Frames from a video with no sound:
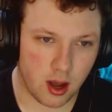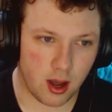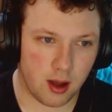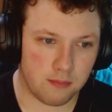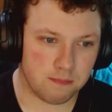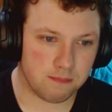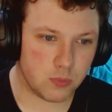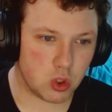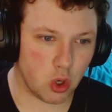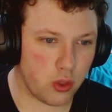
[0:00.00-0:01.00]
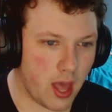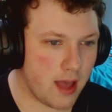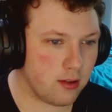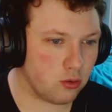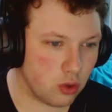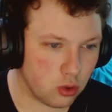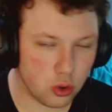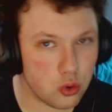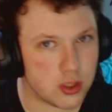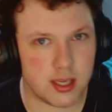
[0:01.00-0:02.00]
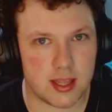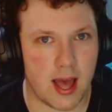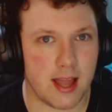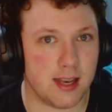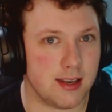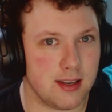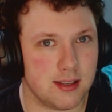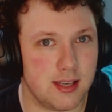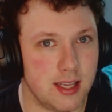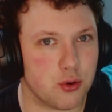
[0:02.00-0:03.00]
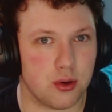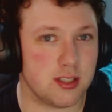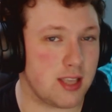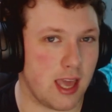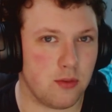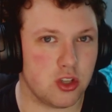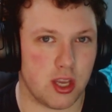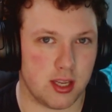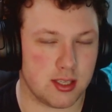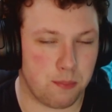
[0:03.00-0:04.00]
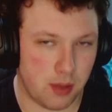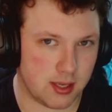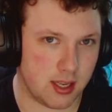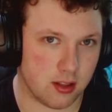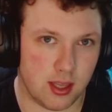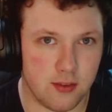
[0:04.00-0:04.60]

Um, so that losing that decreased damage is a big deal.